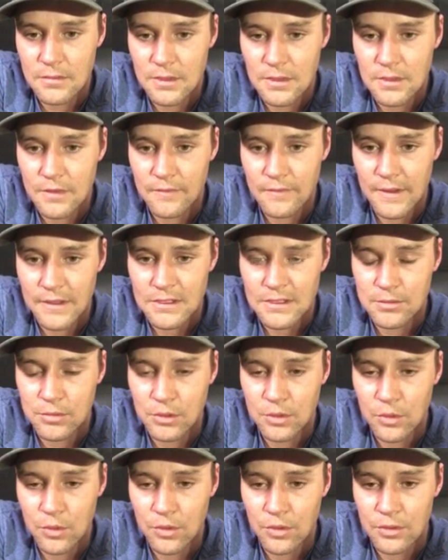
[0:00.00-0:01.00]

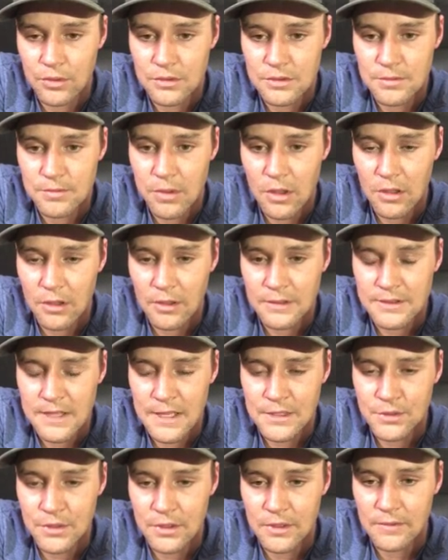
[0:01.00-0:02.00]
vegetable oils,
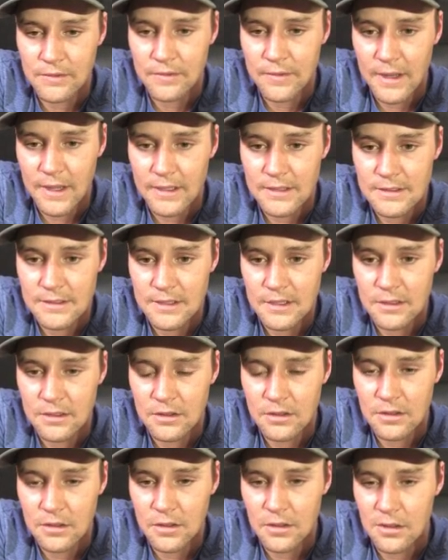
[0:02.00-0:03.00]
polyunsaturated fats
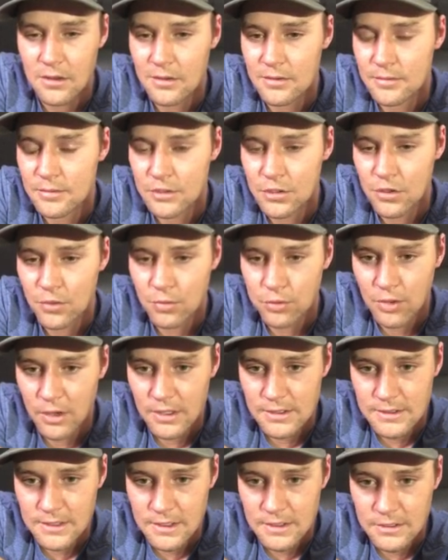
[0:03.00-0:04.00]
that are
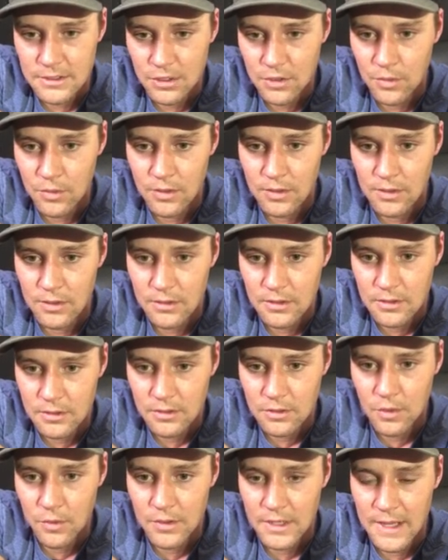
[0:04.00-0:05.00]
too processed. You
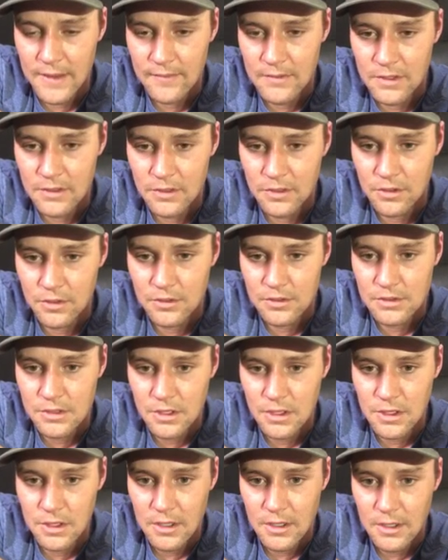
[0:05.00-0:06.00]
don't want to have any of
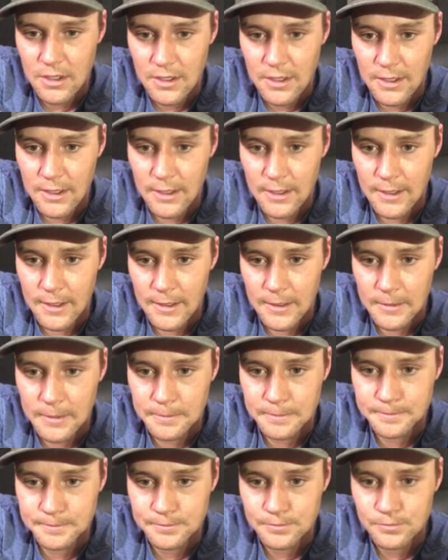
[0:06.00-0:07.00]
those.
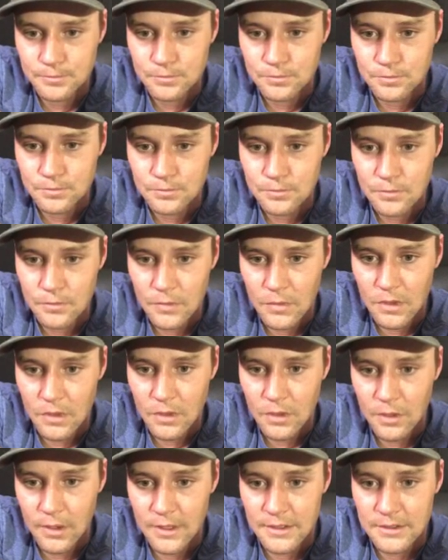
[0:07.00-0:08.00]
Um,
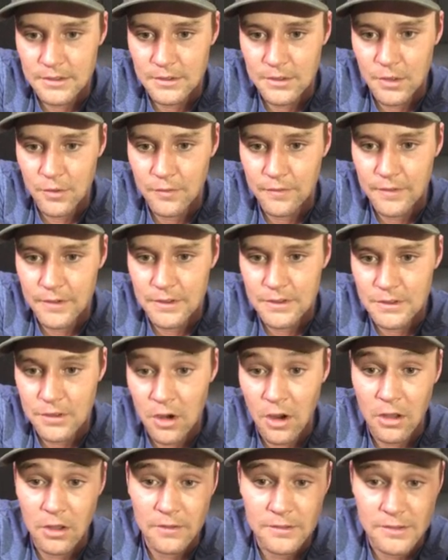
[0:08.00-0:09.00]
okay, so no
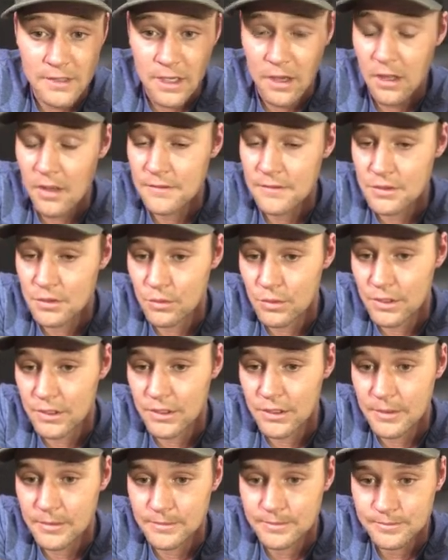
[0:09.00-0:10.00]
fish. Olives, yeah, olives are
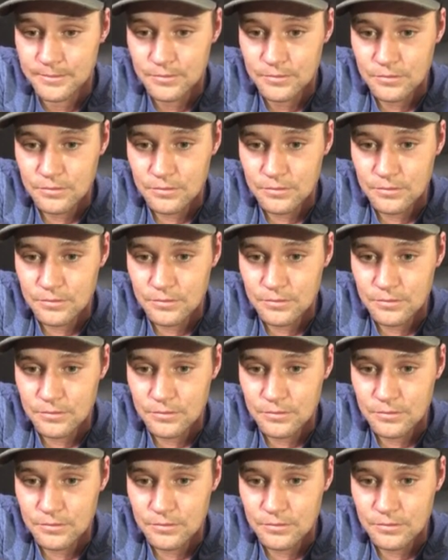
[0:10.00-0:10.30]
really good.